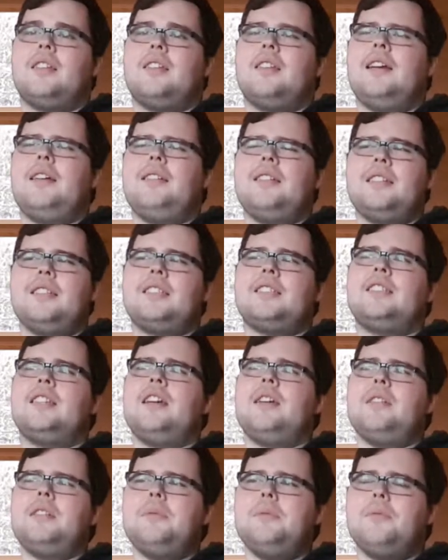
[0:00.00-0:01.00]
It's
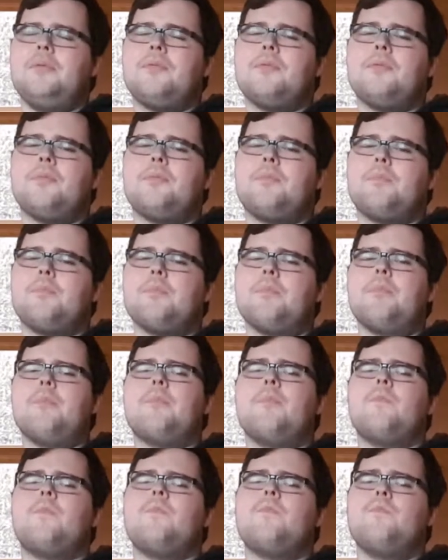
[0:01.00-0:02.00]
the only
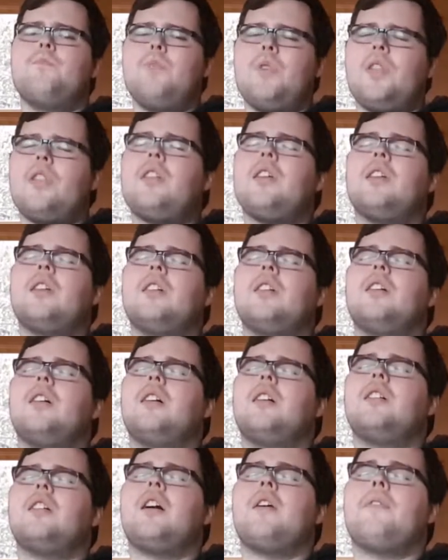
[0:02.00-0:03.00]
mother
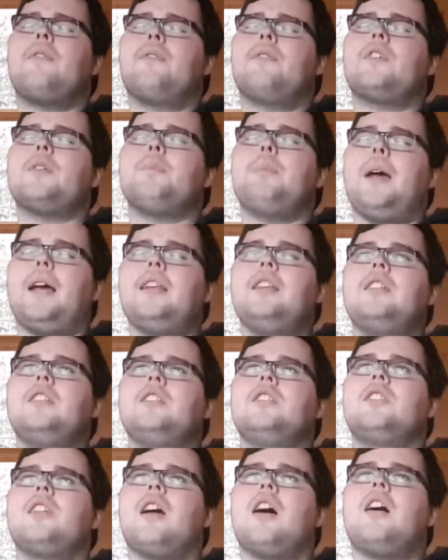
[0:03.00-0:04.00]
of
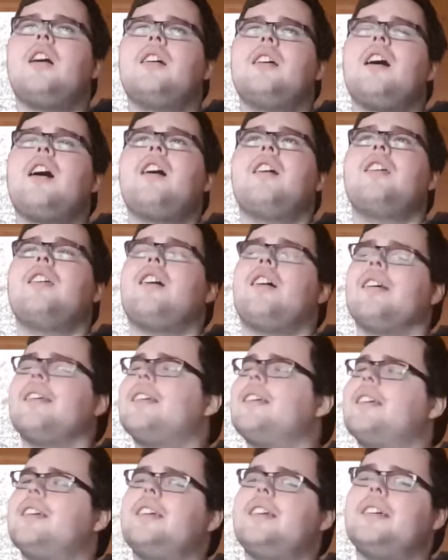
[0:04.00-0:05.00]
companions that I
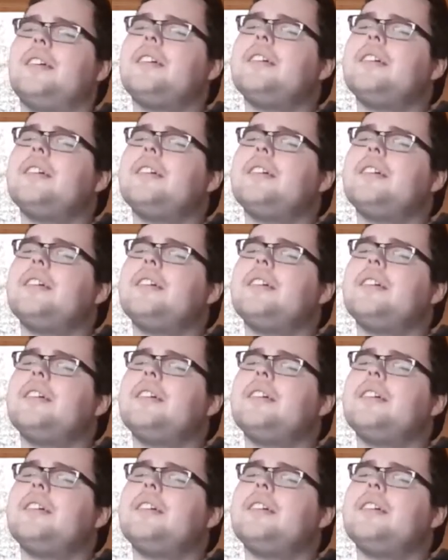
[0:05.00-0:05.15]
like.